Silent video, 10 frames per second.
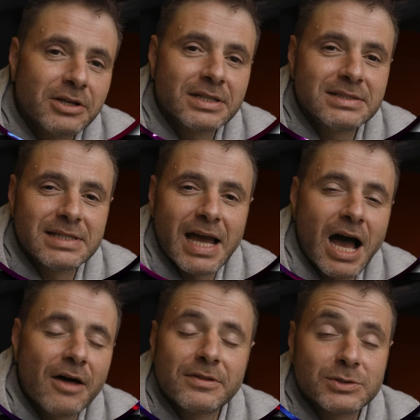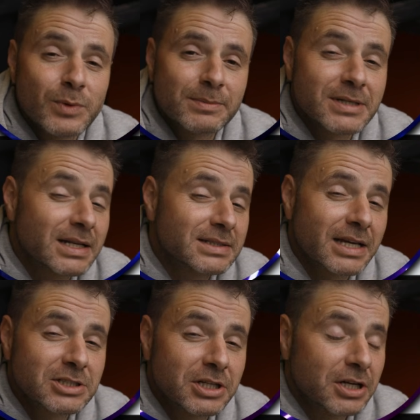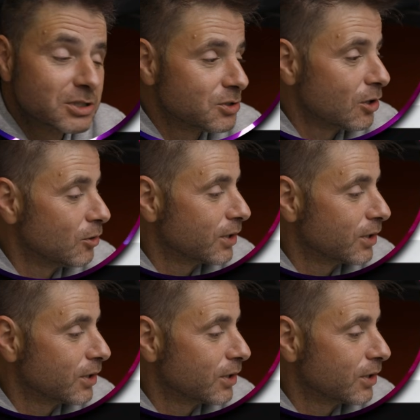Now you can see how this website is actually going to start